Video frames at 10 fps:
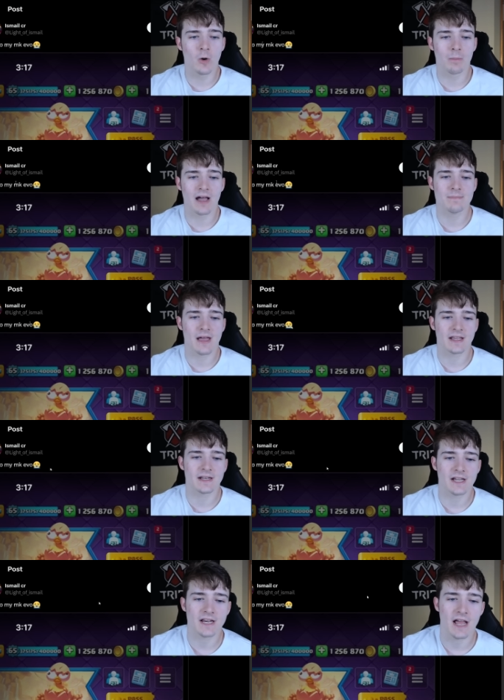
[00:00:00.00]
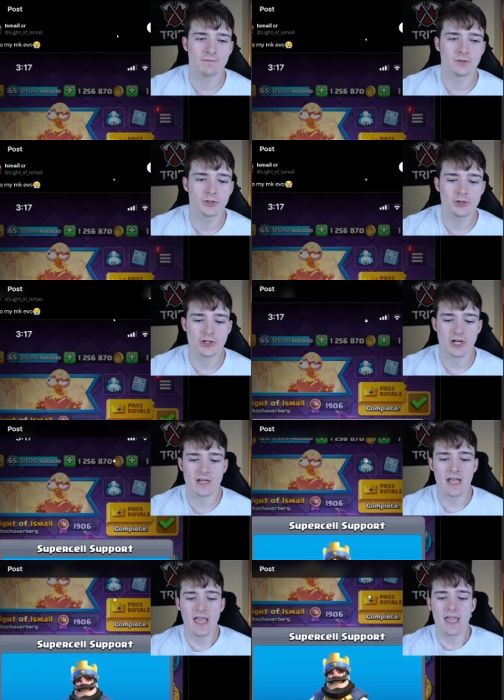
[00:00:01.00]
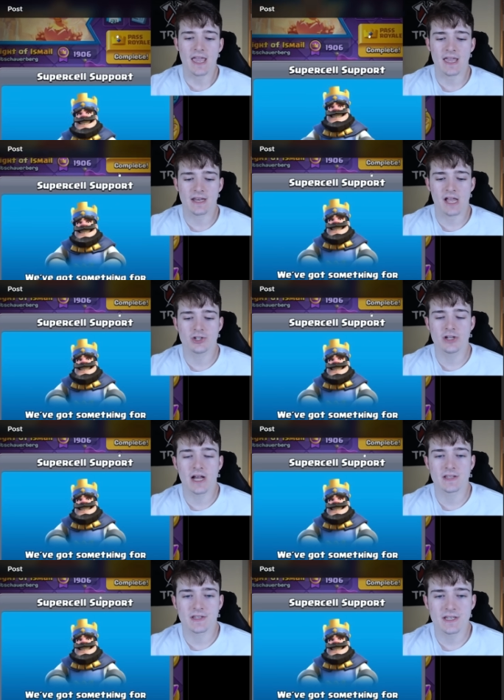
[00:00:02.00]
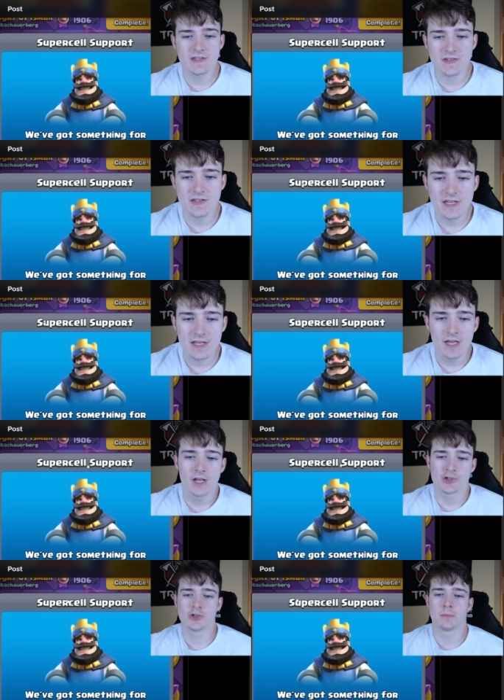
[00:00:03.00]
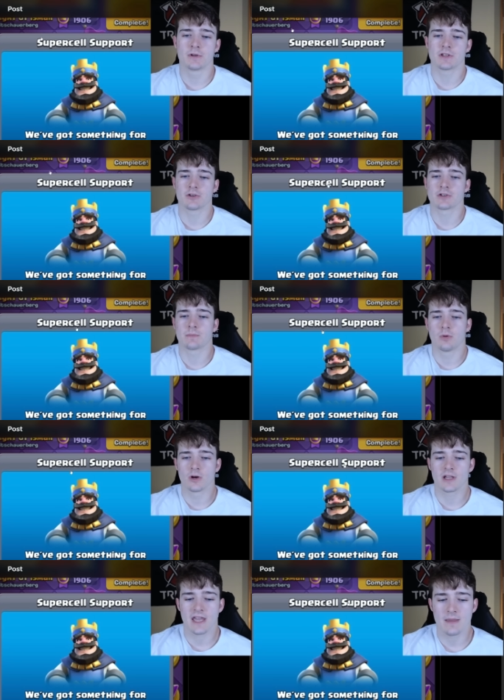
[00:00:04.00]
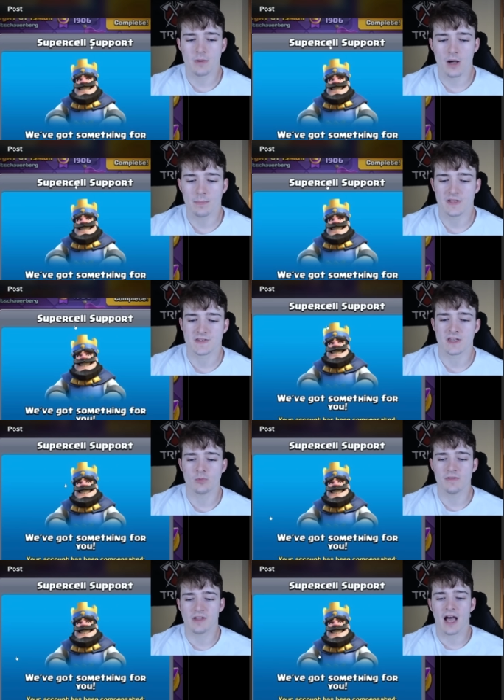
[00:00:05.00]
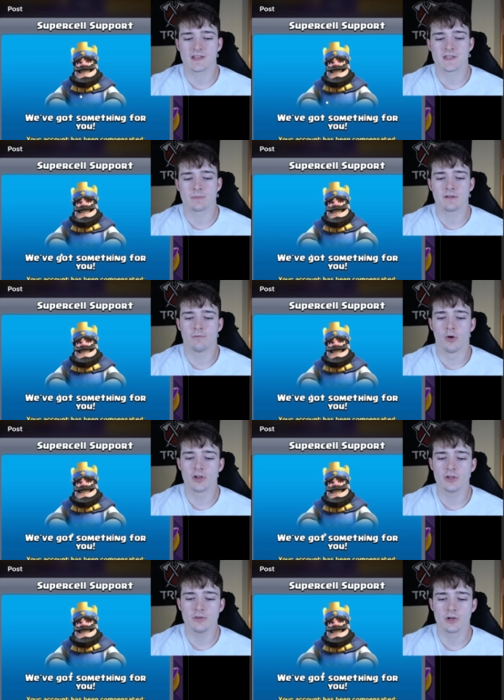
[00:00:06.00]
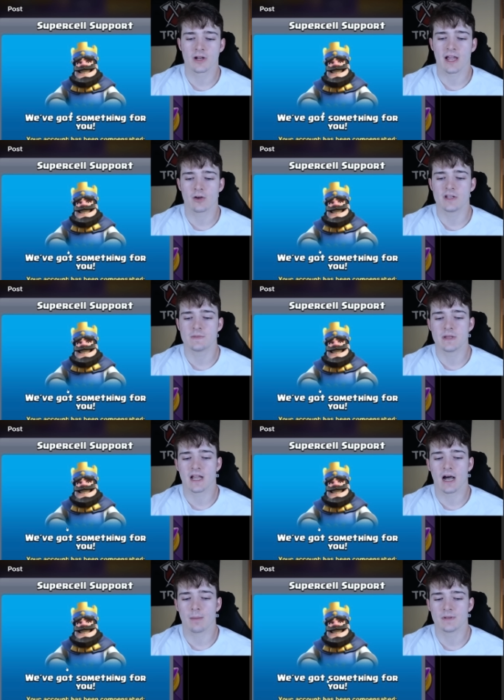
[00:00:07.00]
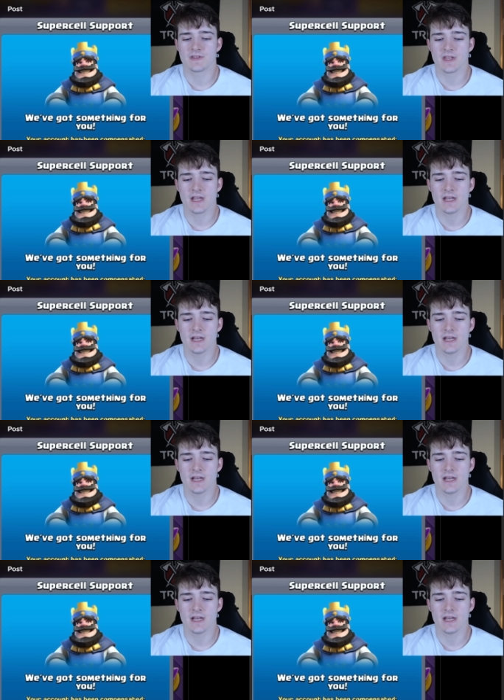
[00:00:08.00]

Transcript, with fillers: my Mega Knight evolution. And as you guys can see, Supercell support came up and said, we've got something for you. Your account has been compensated